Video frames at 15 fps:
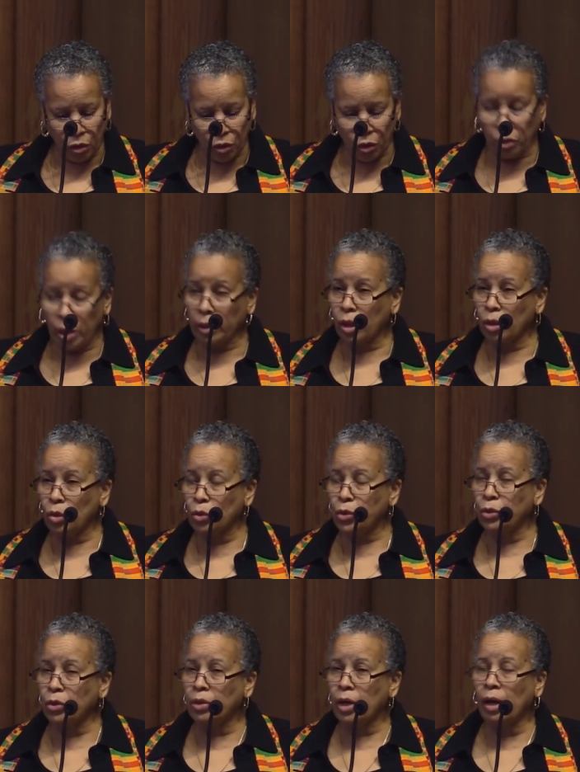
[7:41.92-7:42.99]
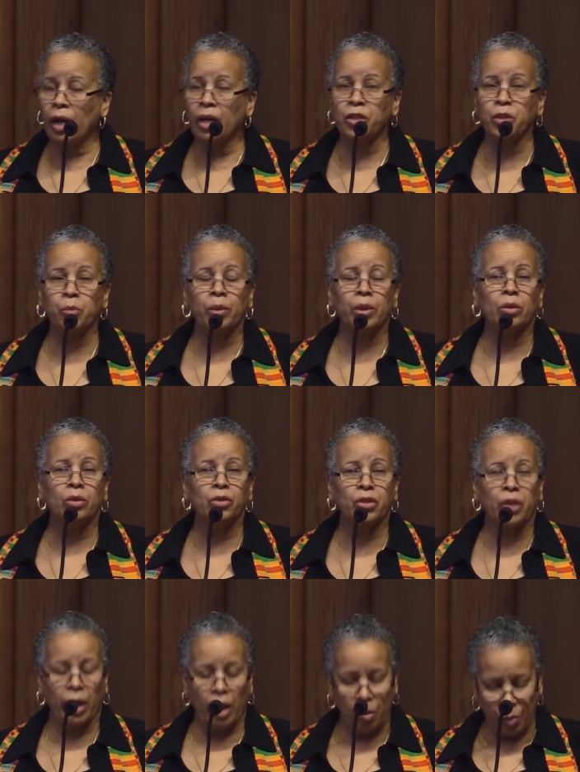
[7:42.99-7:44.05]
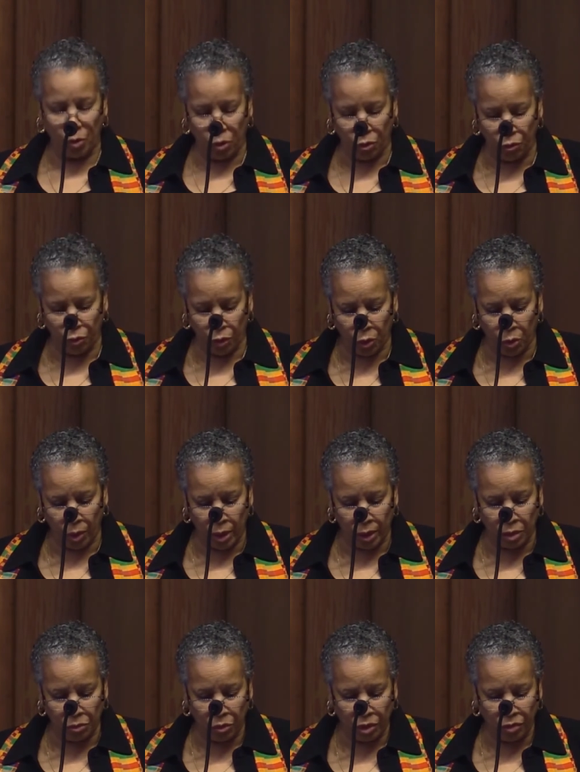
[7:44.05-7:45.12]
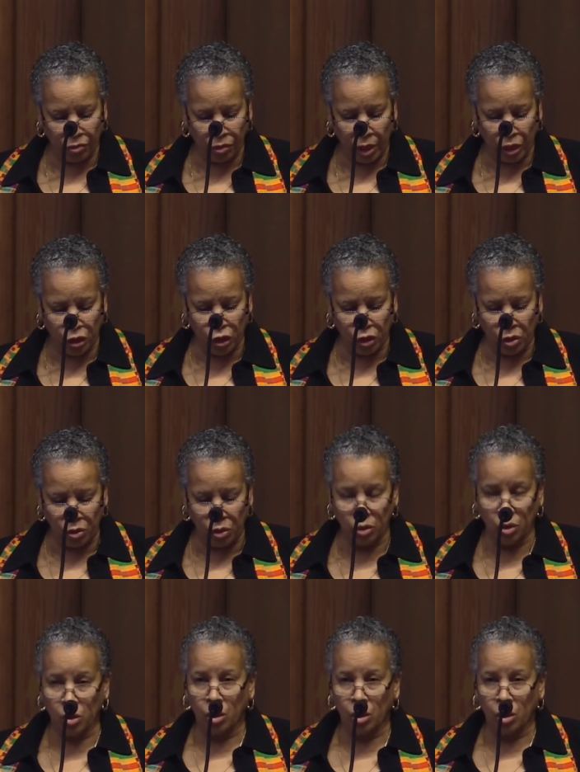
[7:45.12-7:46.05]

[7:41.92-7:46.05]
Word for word: should I go to the hospital chapel for quiet reflection,